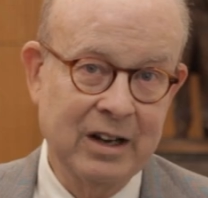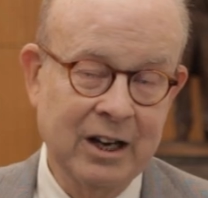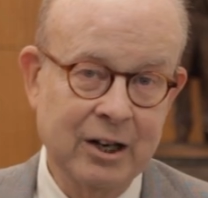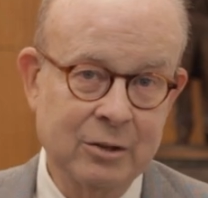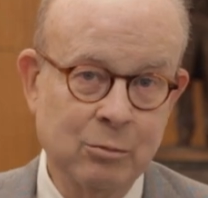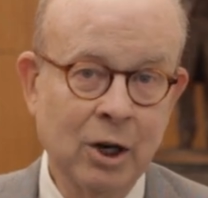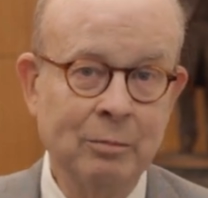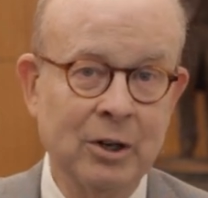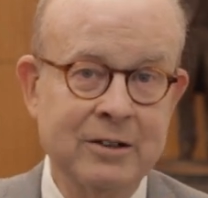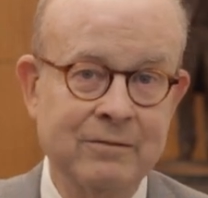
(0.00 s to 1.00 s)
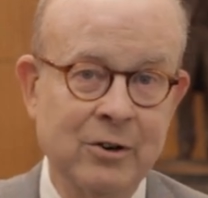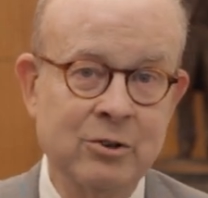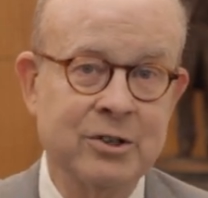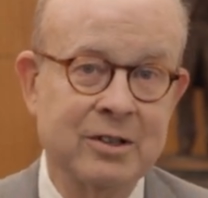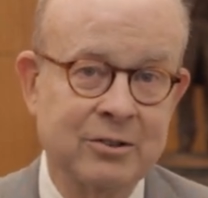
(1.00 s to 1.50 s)
and abruptly
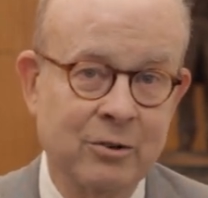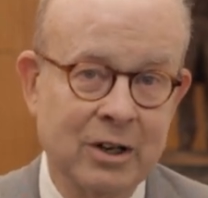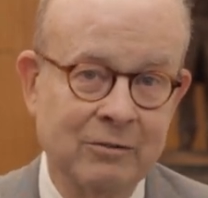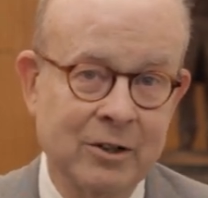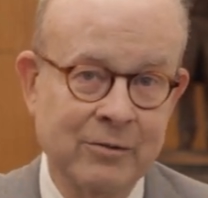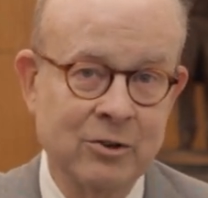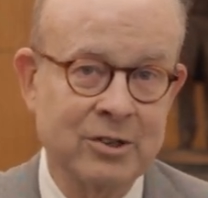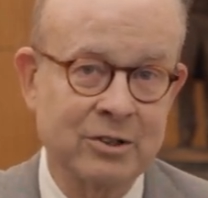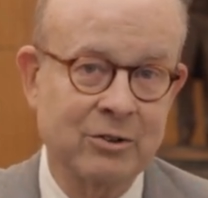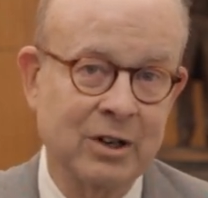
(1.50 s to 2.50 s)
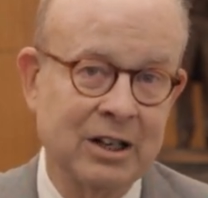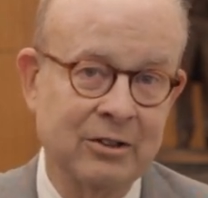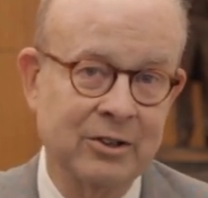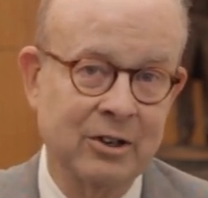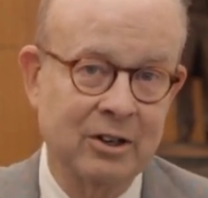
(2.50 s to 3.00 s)
versus, reverses
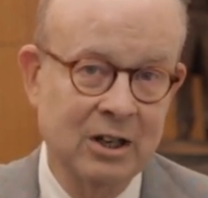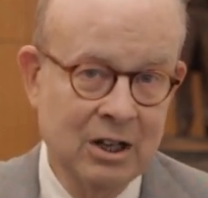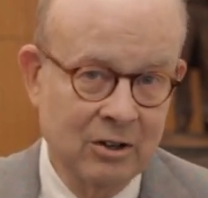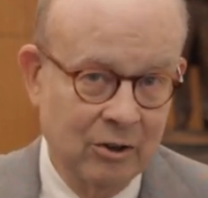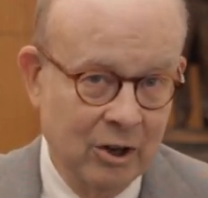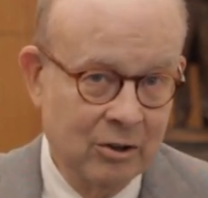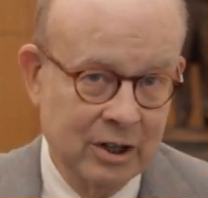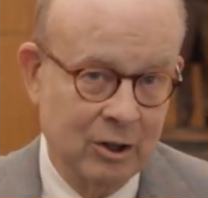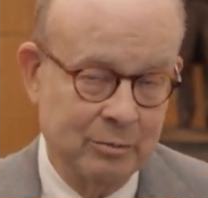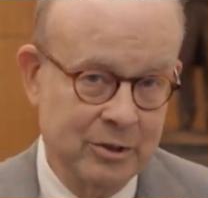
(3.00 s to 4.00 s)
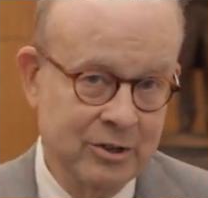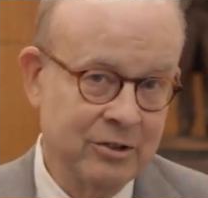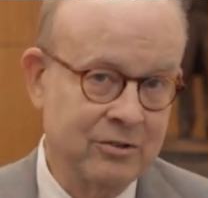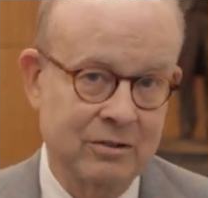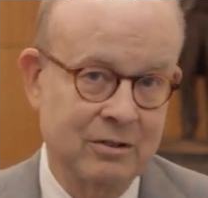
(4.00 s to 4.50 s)
ground on a long held
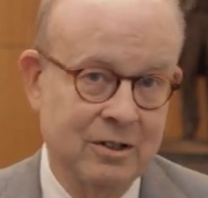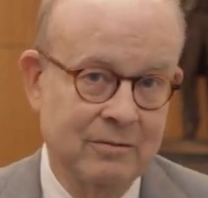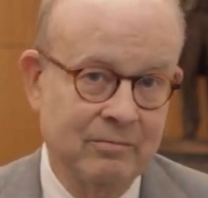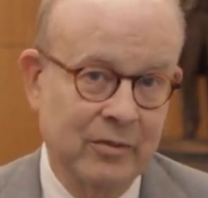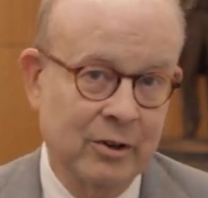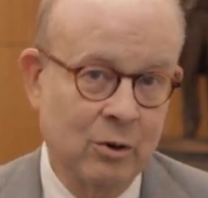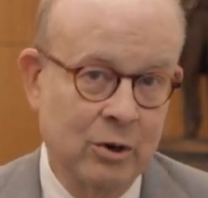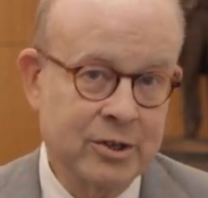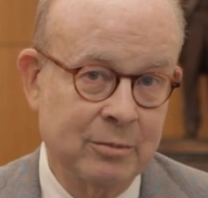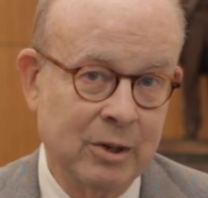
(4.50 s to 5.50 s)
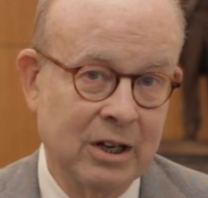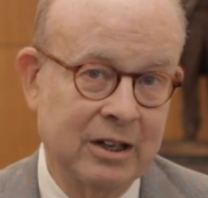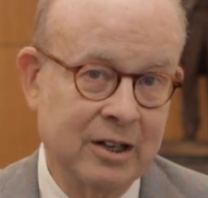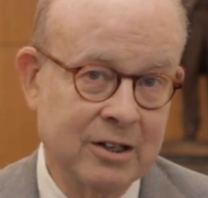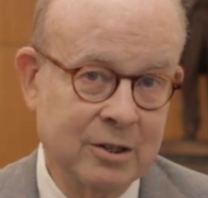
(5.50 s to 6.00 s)
position, the courts apply
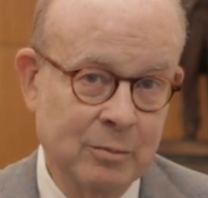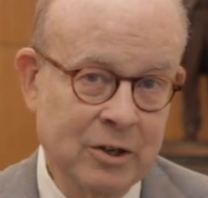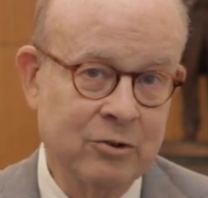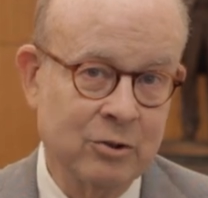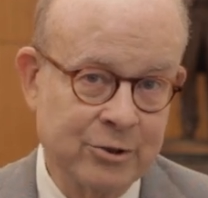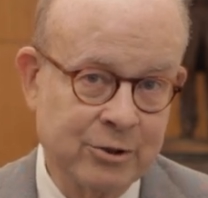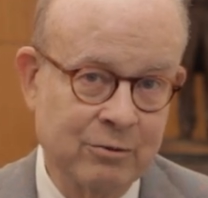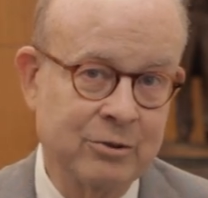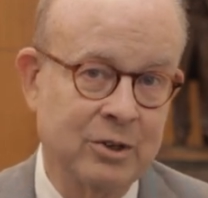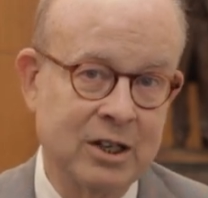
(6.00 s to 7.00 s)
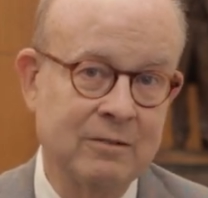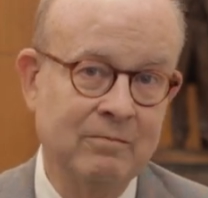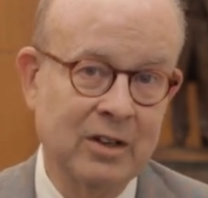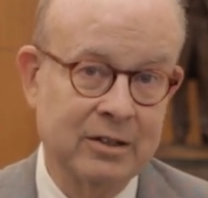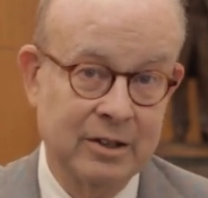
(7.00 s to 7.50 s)
a special scrutiny
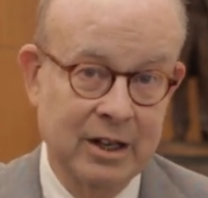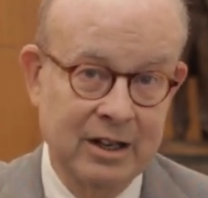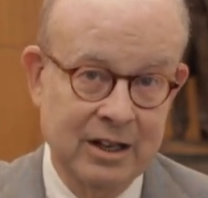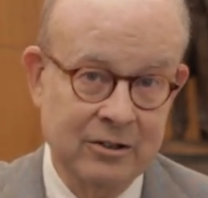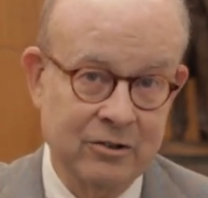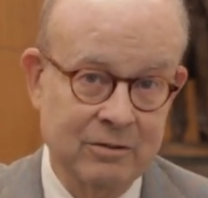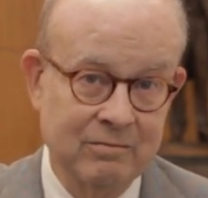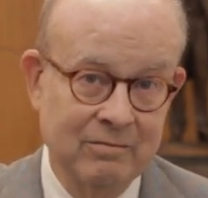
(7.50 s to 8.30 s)
to that action.